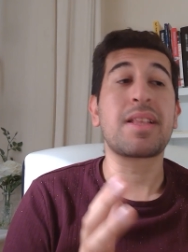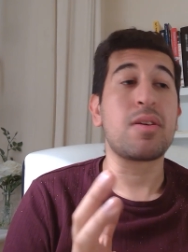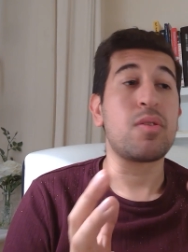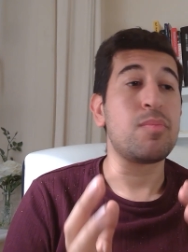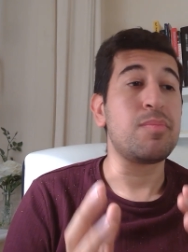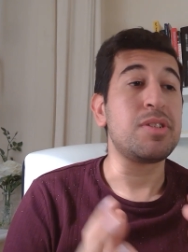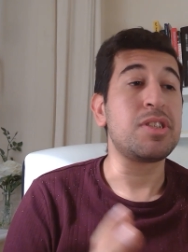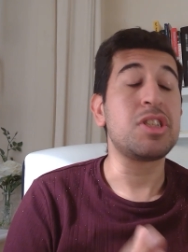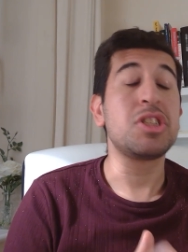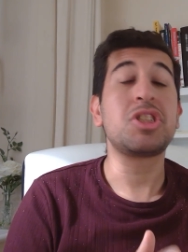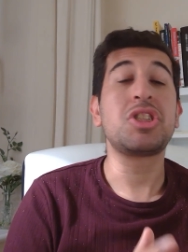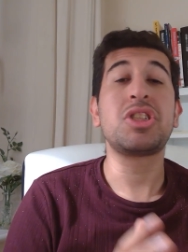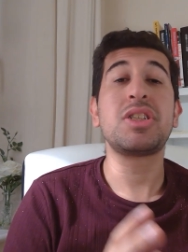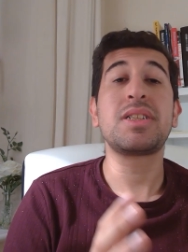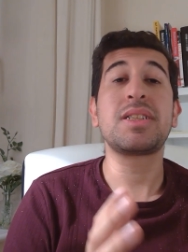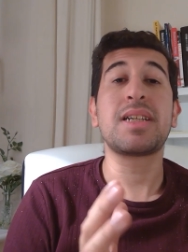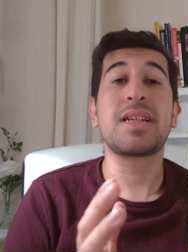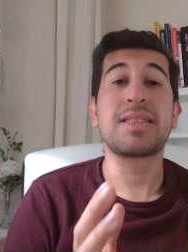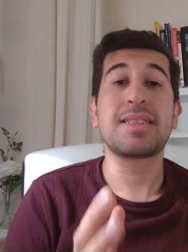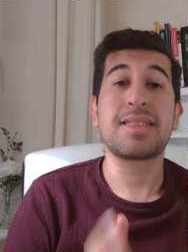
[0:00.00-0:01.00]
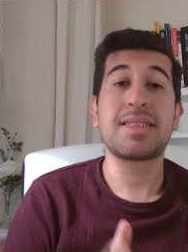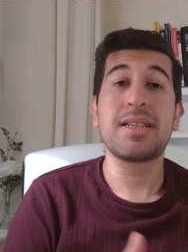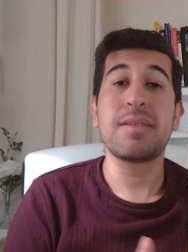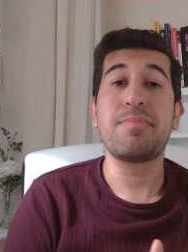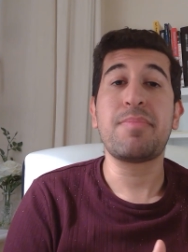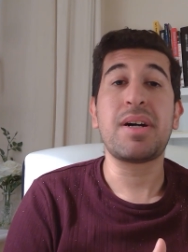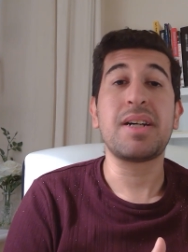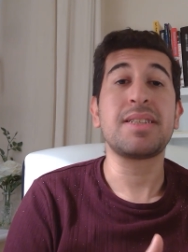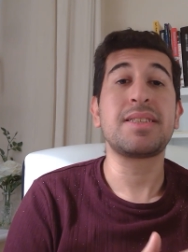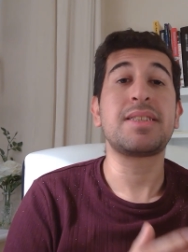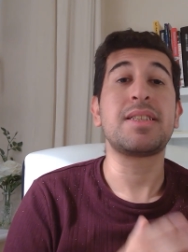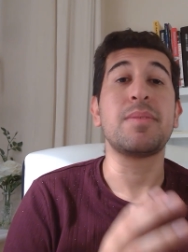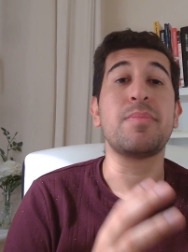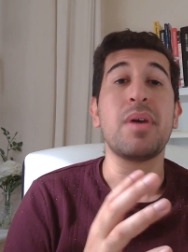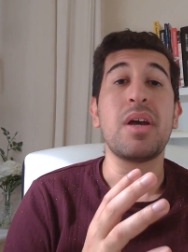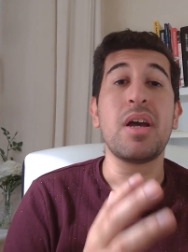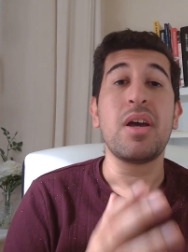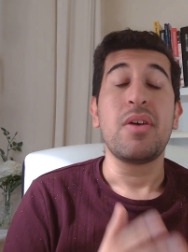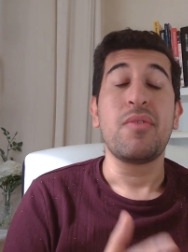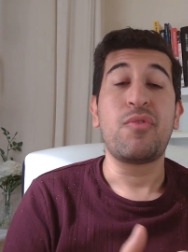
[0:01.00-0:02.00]
I will be teaching that step by step
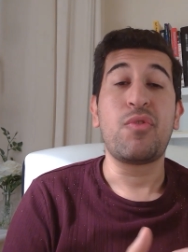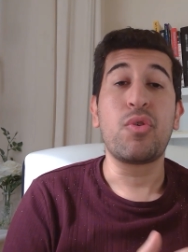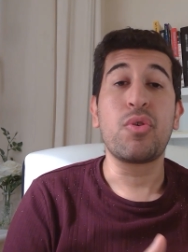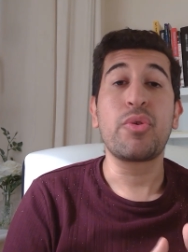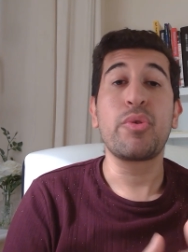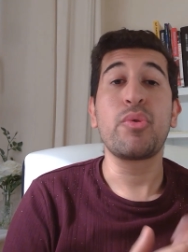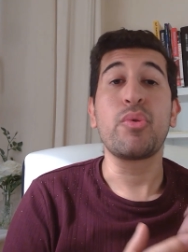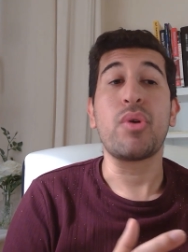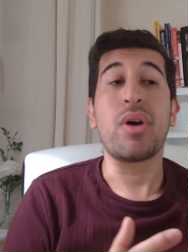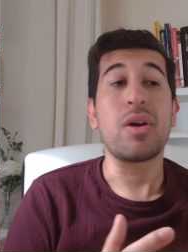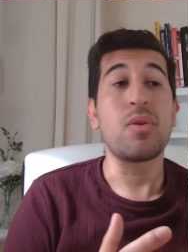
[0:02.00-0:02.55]
for you.